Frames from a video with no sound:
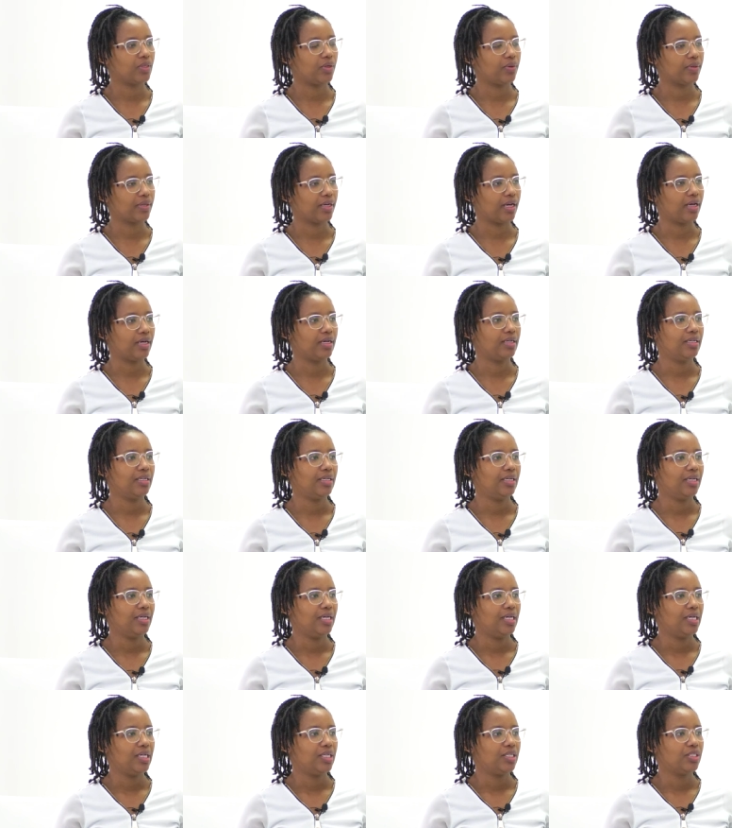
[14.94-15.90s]
Okay.
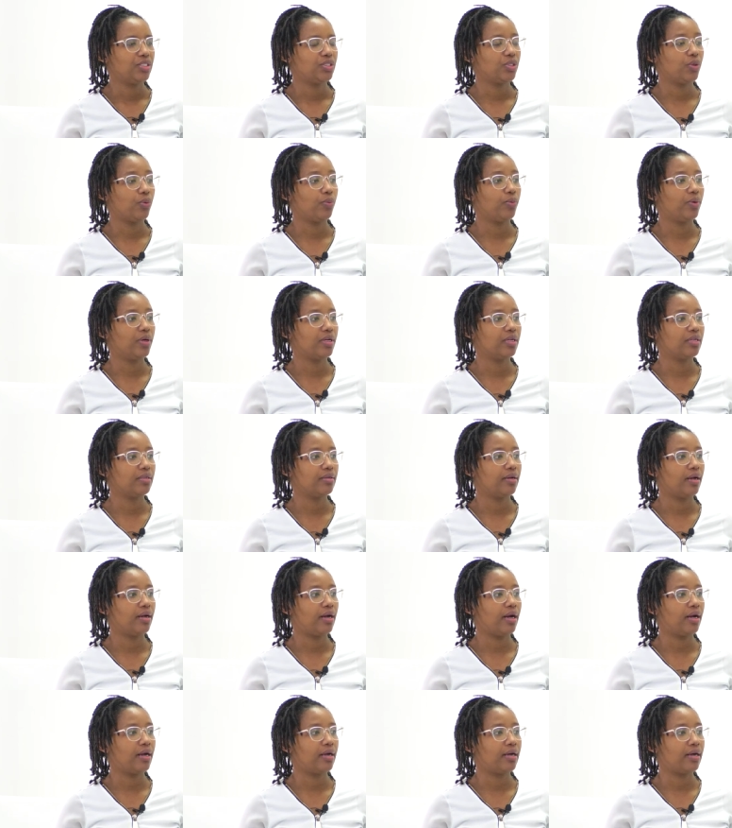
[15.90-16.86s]
So one
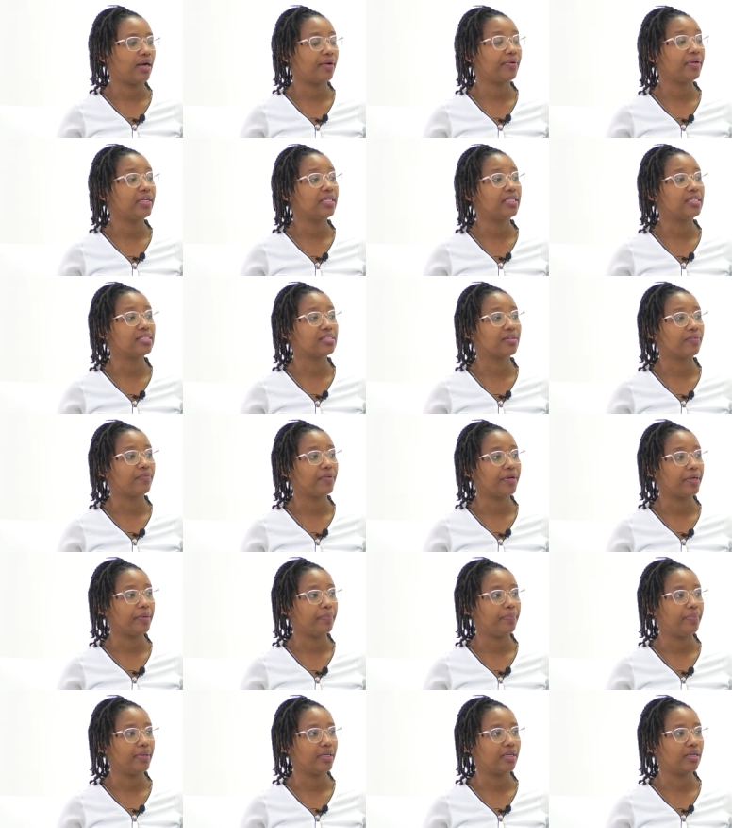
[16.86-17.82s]
uh, R&D is a
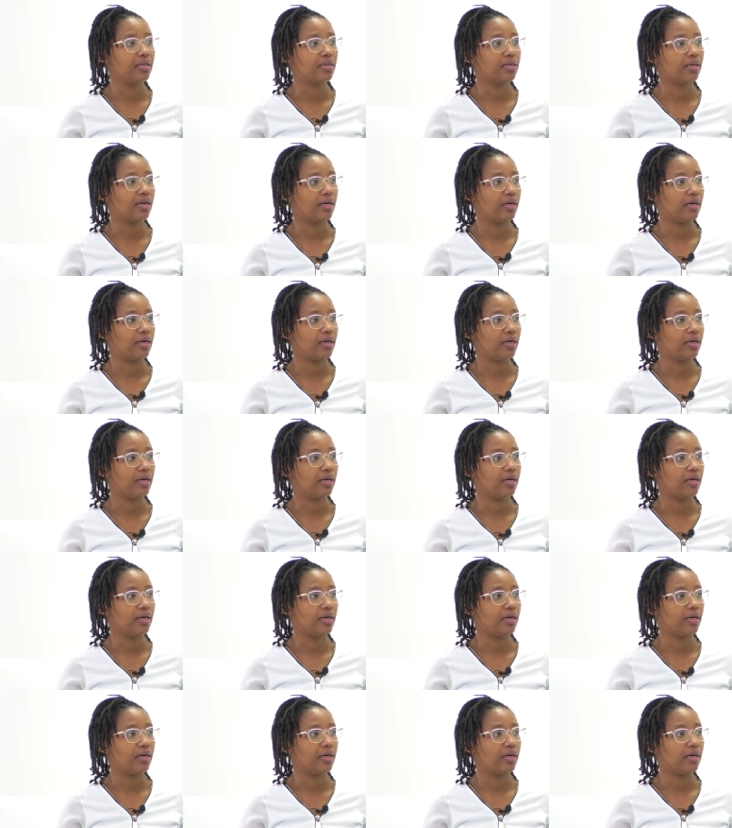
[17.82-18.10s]
very big,